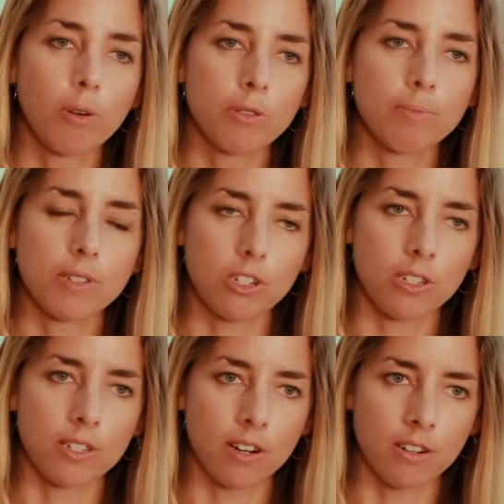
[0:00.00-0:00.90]
post
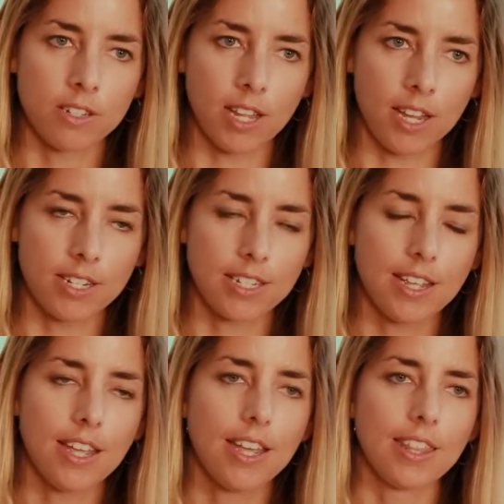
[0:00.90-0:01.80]
positions on our site,
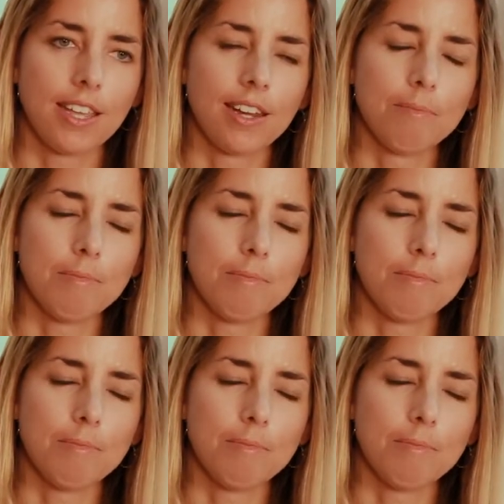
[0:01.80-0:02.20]
they get